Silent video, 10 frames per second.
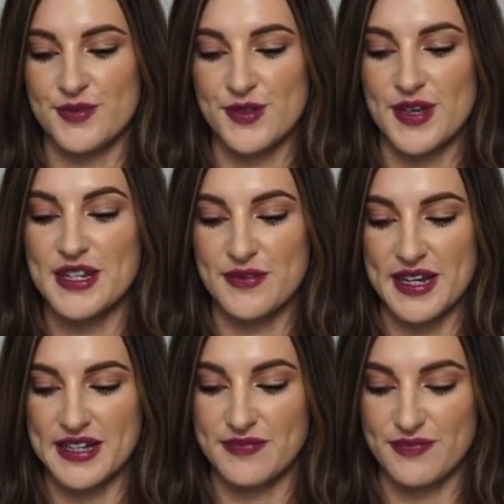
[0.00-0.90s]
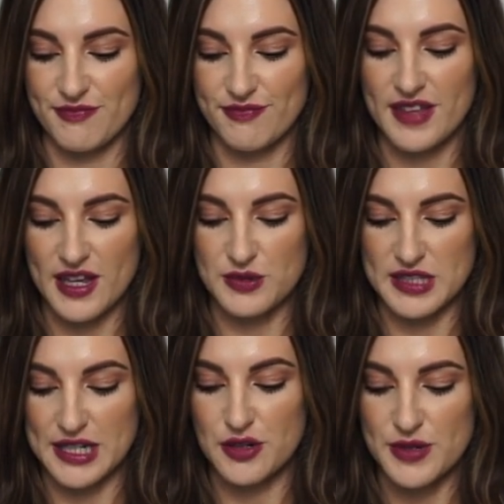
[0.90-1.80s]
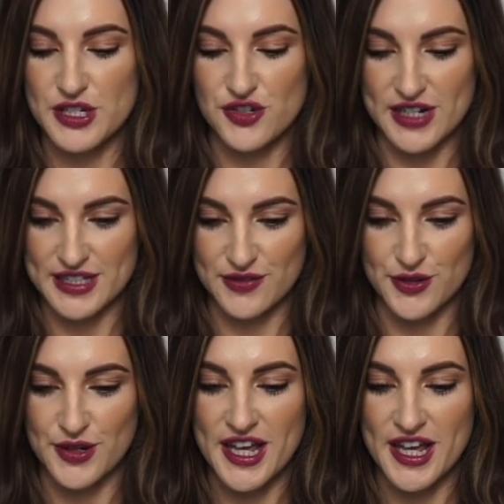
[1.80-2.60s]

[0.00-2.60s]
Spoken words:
Anyway, it was a little bit stressful.